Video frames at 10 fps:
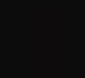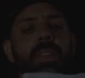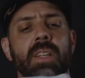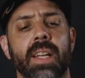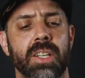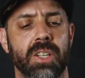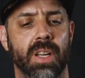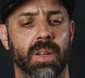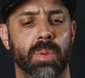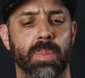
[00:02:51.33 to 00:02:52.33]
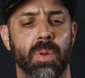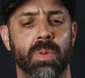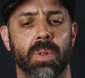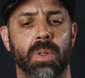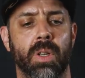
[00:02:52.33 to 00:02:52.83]
Installation and
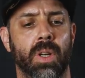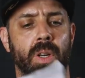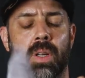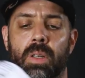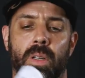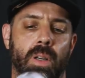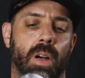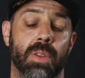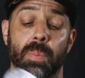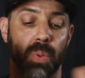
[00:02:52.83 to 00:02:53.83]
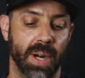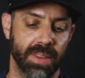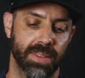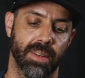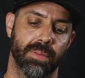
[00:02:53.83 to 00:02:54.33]
removal of the
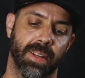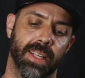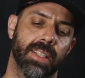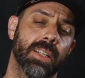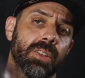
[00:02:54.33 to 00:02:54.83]
breath deflector.